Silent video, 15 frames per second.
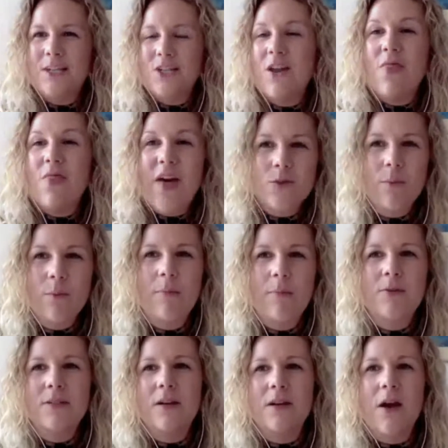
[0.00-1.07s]
And that's what
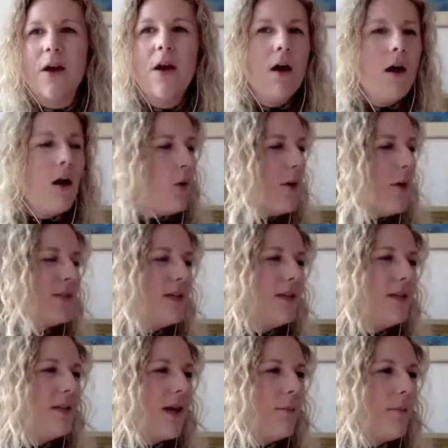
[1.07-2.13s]
people start going, oh, I've seen
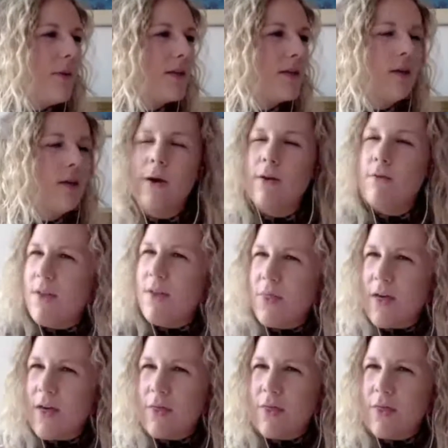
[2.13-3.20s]
that person. Oh, I read
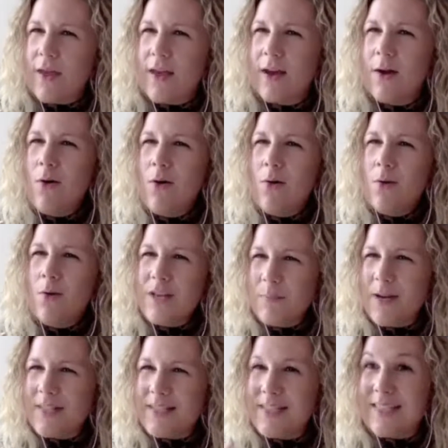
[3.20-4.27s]
that thing. Oh, this
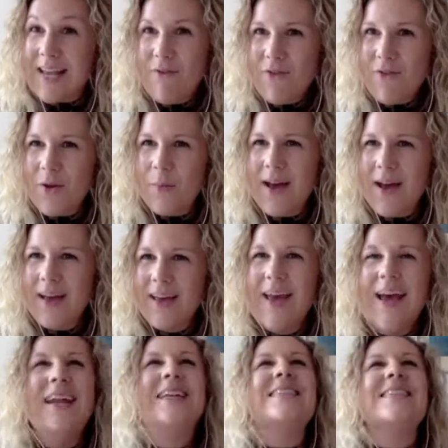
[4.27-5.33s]
person's everywhere. And
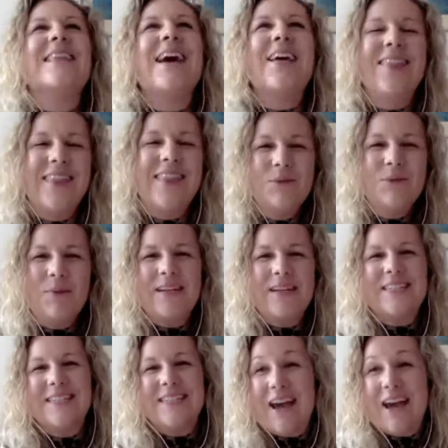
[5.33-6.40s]
it's that this person's
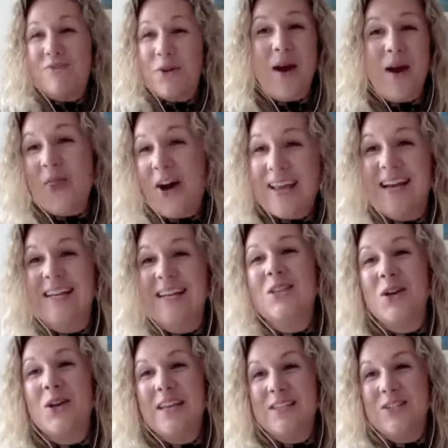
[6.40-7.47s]
everywhere that I guess
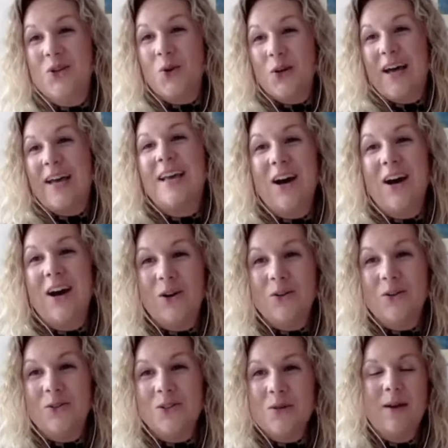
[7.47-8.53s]
that is your like
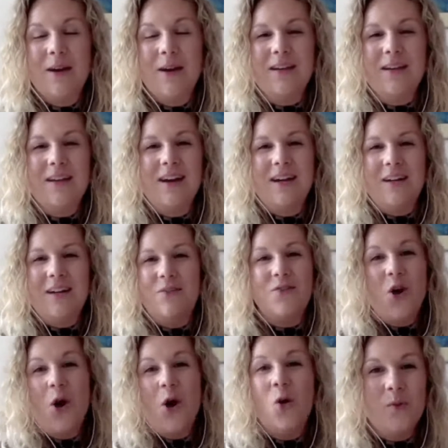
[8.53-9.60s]
ultimate kind of
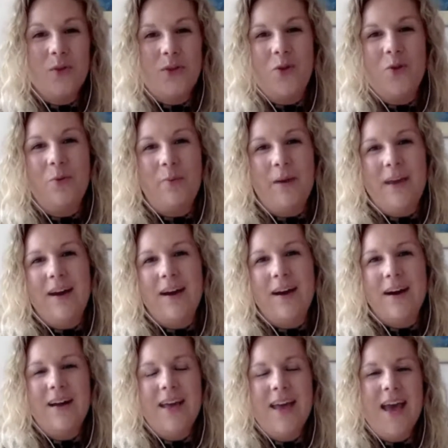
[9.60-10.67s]
goal with your PR.
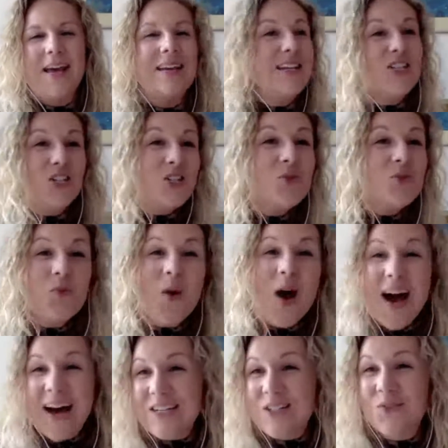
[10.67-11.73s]
And it just
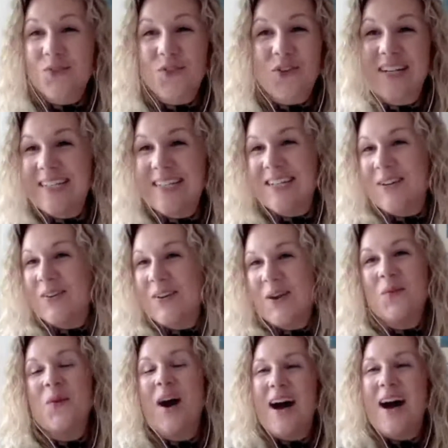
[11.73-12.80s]
works for us. I don't know
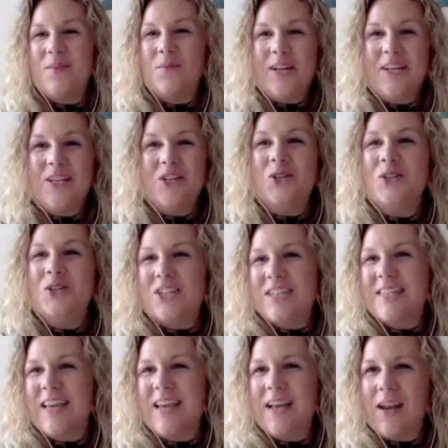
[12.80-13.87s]
why. We do just
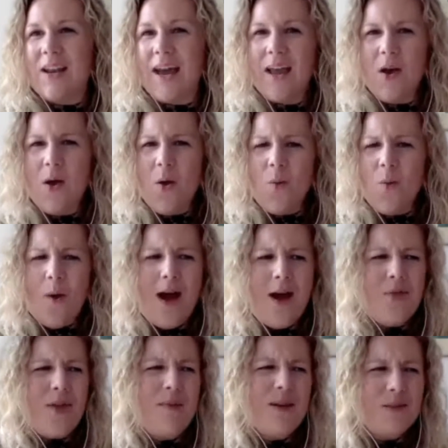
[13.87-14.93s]
think like, wow, they
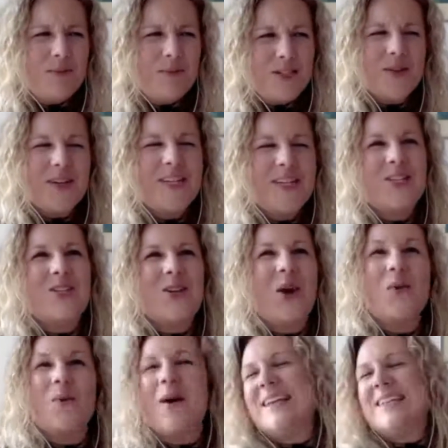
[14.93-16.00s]
must be doing so
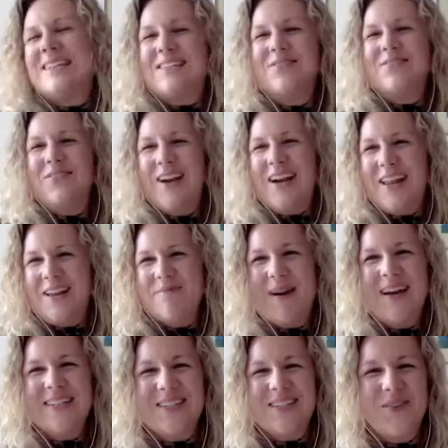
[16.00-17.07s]
well. It doesn't really
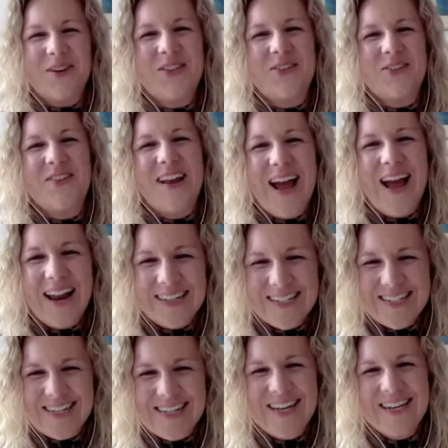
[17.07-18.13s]
matter what the
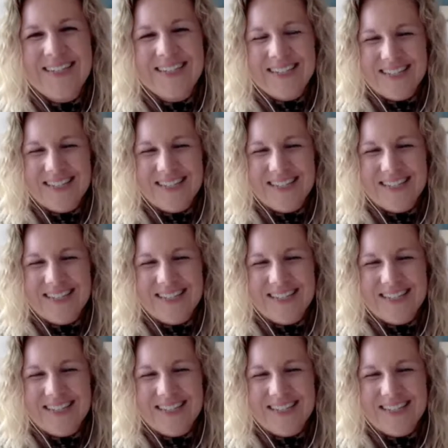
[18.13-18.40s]
reality is.